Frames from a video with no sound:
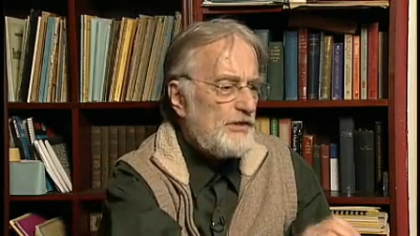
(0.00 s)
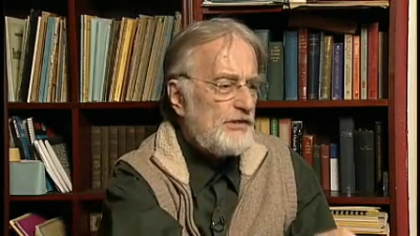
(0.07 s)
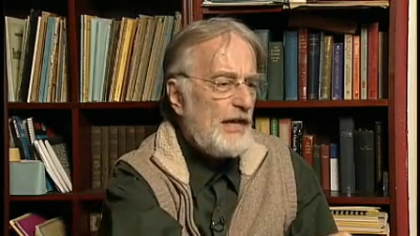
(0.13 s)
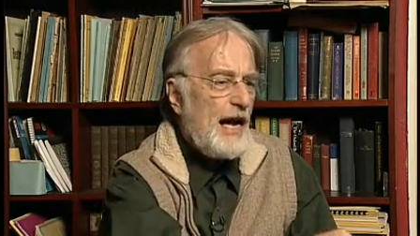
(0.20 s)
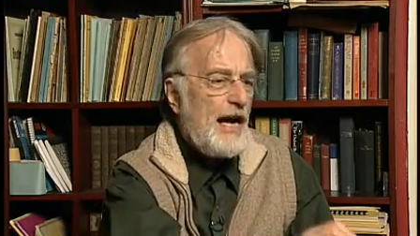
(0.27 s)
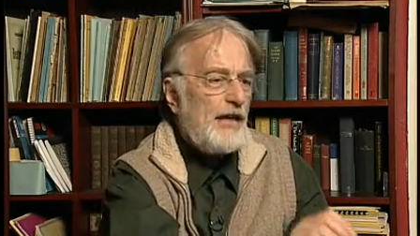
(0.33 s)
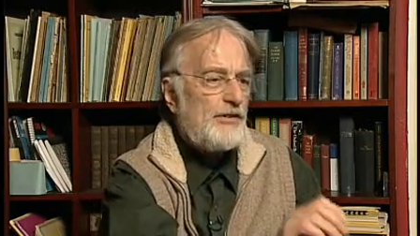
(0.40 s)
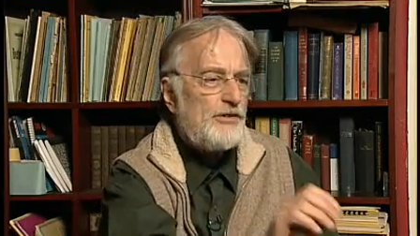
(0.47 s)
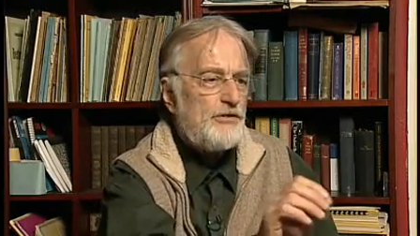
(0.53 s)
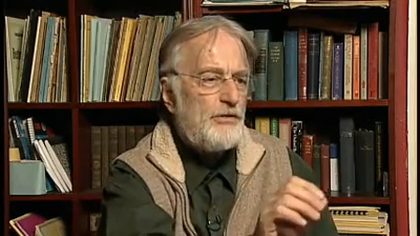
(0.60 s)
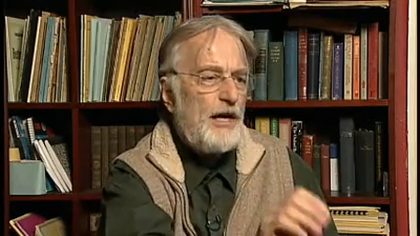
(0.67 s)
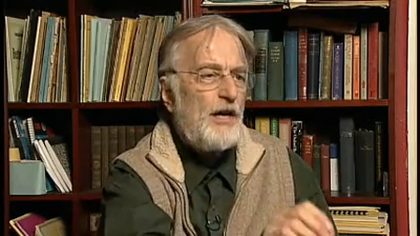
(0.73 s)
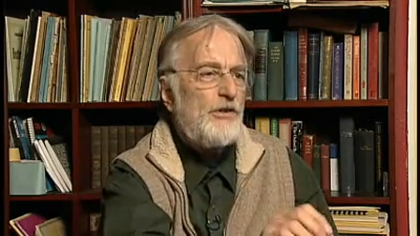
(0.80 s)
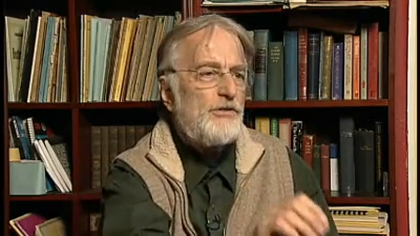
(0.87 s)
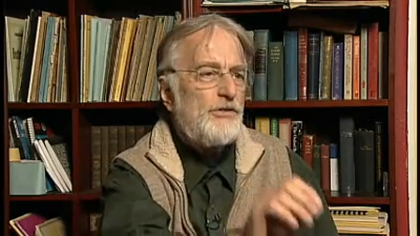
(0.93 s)
socks,
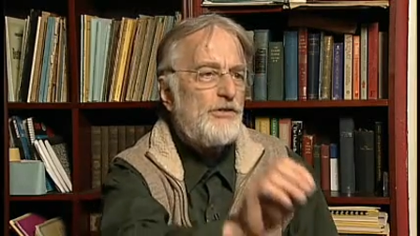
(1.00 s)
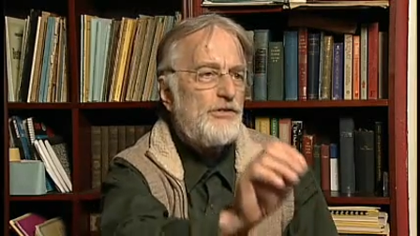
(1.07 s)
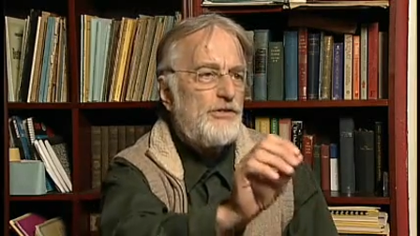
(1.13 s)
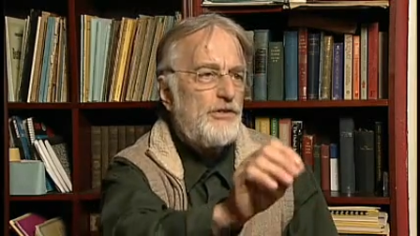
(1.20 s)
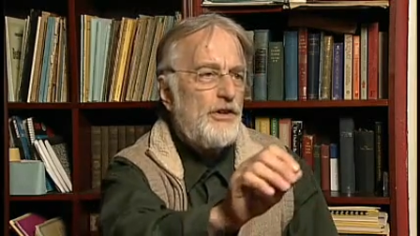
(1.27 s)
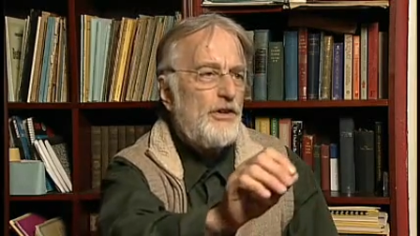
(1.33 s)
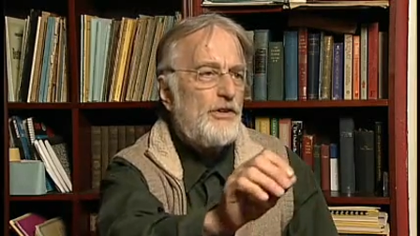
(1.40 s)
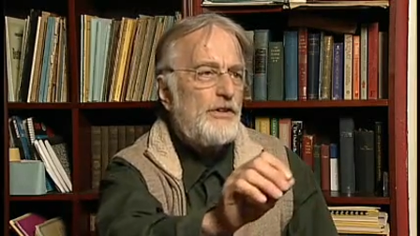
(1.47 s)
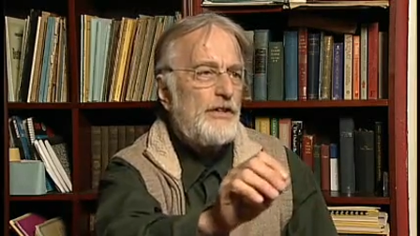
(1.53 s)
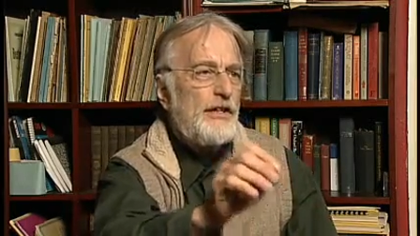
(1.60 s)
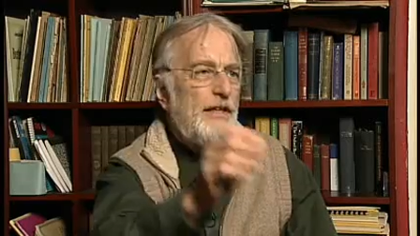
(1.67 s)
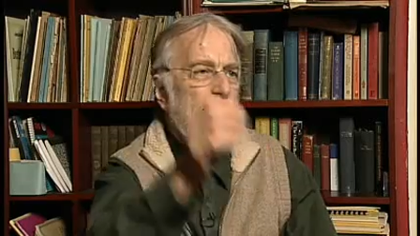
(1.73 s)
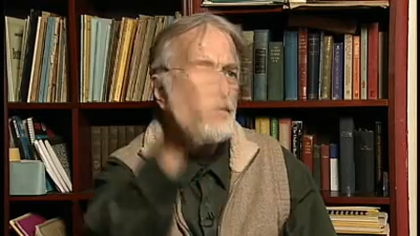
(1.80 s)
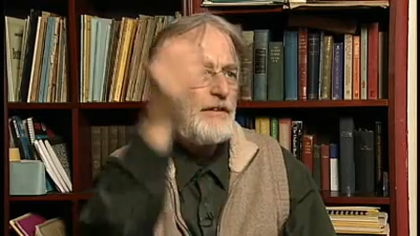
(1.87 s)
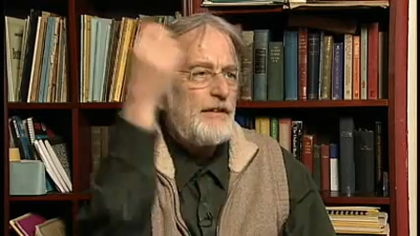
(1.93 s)
trousers, shirt,
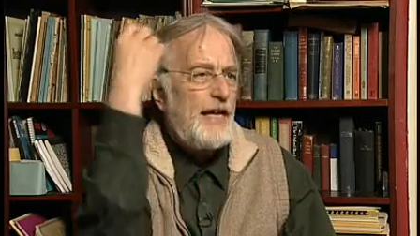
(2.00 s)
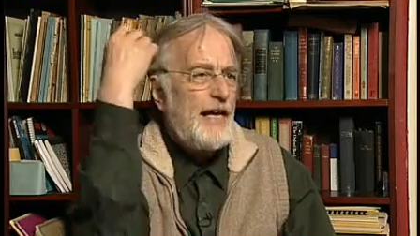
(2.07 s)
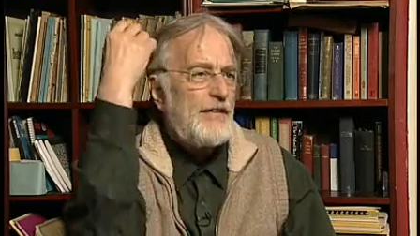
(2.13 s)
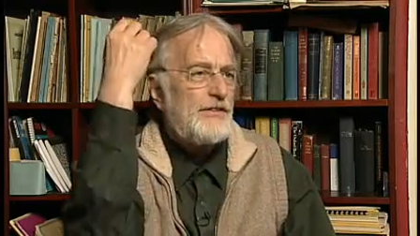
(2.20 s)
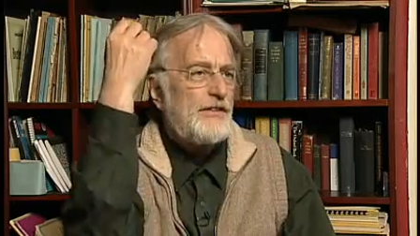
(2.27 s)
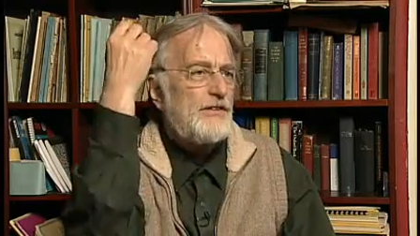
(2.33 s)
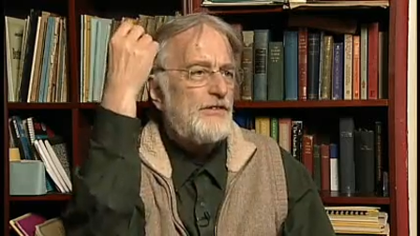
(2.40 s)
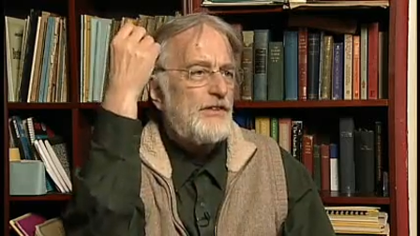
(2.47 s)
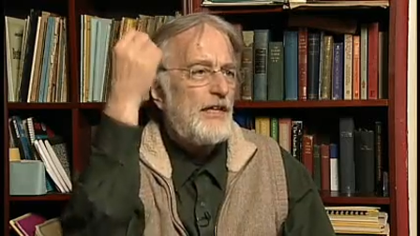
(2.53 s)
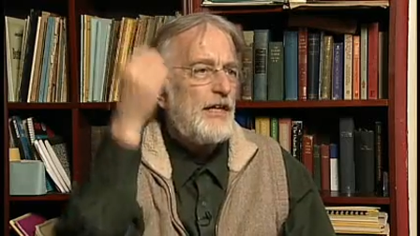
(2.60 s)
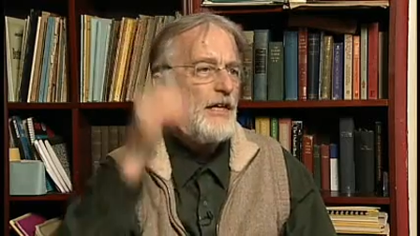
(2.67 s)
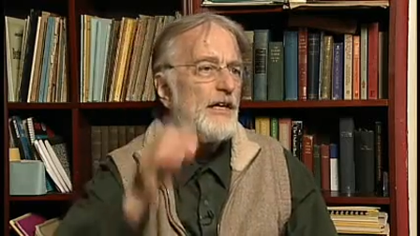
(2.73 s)
and glasses.